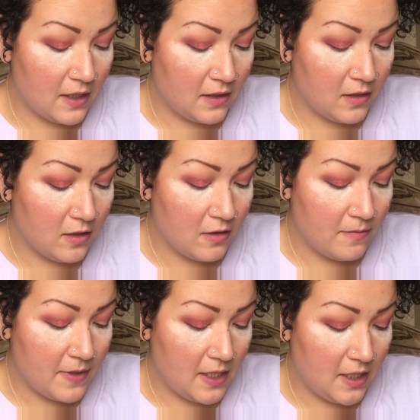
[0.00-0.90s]
that darker
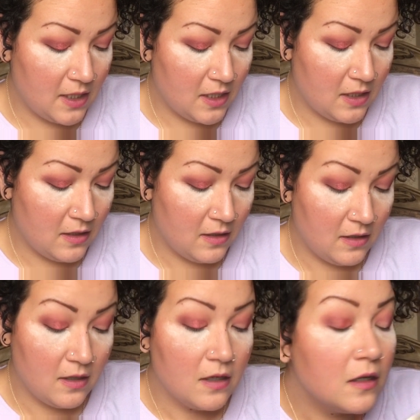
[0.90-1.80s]
pink,
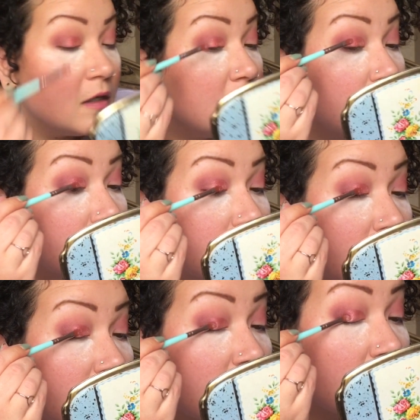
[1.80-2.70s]
which
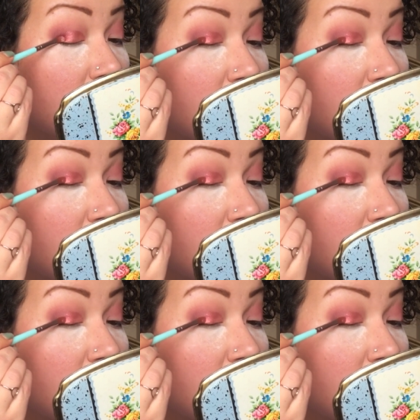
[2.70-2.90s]
is like